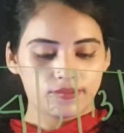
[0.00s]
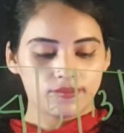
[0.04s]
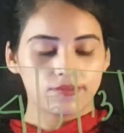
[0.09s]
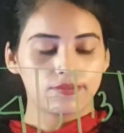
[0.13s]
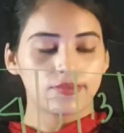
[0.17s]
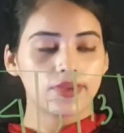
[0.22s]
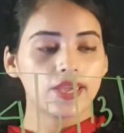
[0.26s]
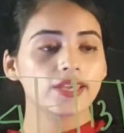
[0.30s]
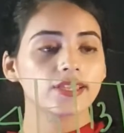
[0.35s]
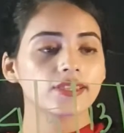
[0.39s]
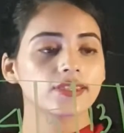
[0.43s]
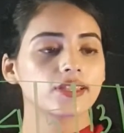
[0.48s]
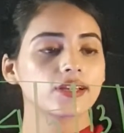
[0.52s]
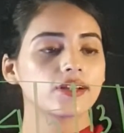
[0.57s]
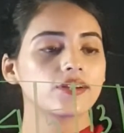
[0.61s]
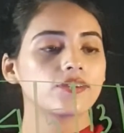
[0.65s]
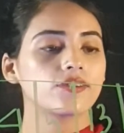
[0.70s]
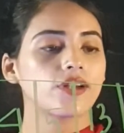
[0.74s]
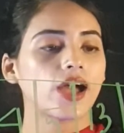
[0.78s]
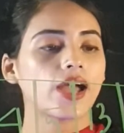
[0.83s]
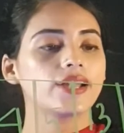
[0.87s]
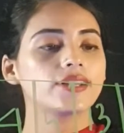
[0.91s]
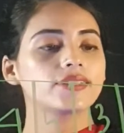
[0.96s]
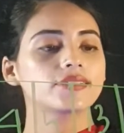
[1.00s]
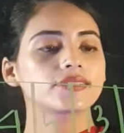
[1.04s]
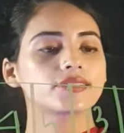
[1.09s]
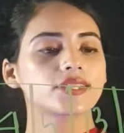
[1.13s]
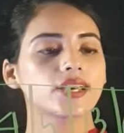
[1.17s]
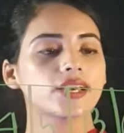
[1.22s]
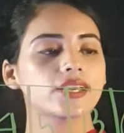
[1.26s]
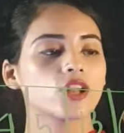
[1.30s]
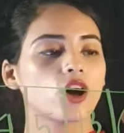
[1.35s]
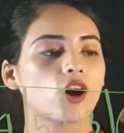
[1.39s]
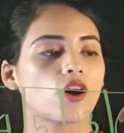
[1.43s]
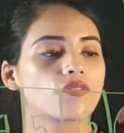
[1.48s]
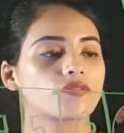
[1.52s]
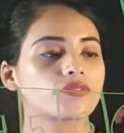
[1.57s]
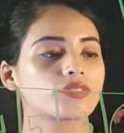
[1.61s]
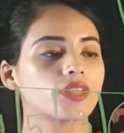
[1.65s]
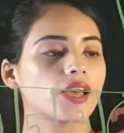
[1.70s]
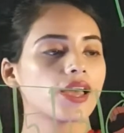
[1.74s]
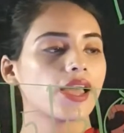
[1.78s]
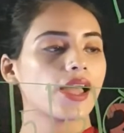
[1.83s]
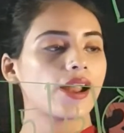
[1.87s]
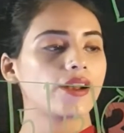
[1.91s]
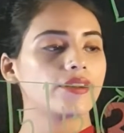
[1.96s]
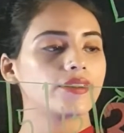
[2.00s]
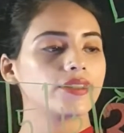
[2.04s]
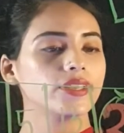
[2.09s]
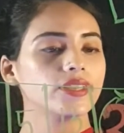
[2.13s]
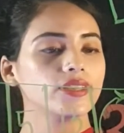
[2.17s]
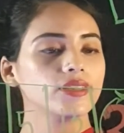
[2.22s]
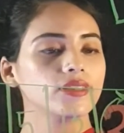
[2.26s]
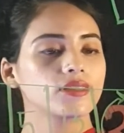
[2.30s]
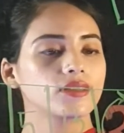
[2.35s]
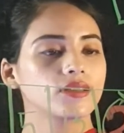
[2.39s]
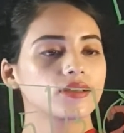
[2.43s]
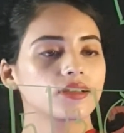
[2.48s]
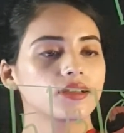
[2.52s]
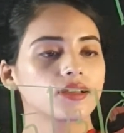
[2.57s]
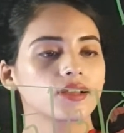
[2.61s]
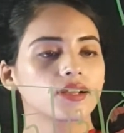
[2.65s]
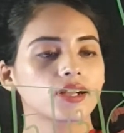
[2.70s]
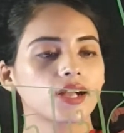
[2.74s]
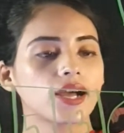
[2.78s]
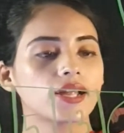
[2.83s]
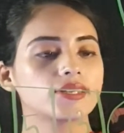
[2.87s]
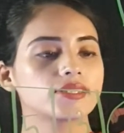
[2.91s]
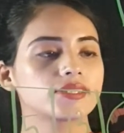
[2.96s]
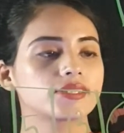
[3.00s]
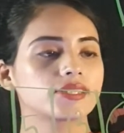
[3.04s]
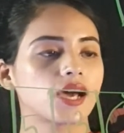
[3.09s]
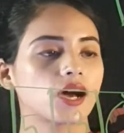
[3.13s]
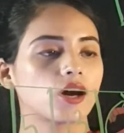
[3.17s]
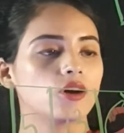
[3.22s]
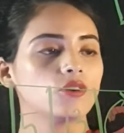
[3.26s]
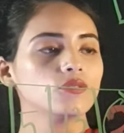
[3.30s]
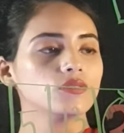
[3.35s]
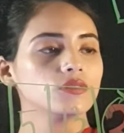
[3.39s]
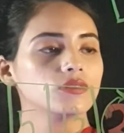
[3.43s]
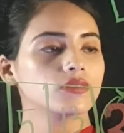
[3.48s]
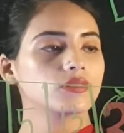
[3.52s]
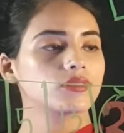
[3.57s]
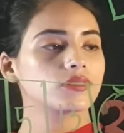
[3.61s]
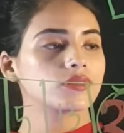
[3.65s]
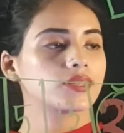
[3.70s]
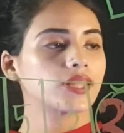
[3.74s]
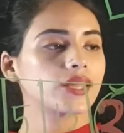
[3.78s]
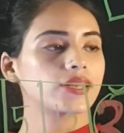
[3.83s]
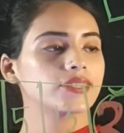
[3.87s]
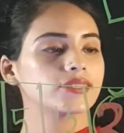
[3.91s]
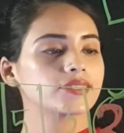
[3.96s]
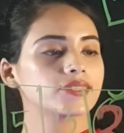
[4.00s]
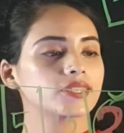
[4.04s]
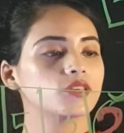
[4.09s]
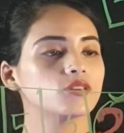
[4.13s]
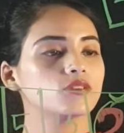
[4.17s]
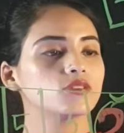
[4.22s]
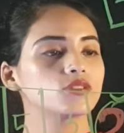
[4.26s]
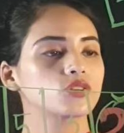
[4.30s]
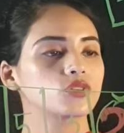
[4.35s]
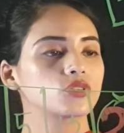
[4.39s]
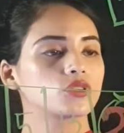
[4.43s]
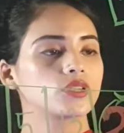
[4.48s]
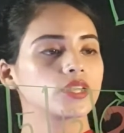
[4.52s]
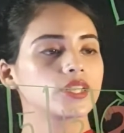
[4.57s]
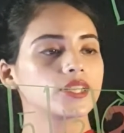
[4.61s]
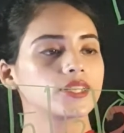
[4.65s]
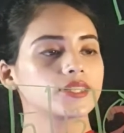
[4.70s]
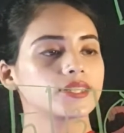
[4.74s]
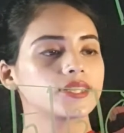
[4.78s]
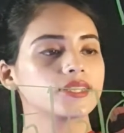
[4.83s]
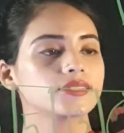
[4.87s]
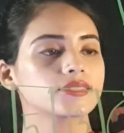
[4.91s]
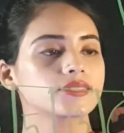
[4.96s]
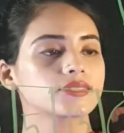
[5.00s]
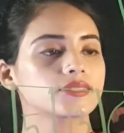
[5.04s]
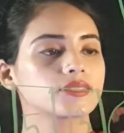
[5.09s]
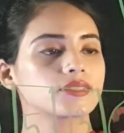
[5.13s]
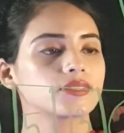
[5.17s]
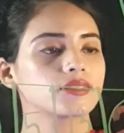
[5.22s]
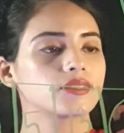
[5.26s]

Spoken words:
make the right side of the array cut down. That is, you don't need this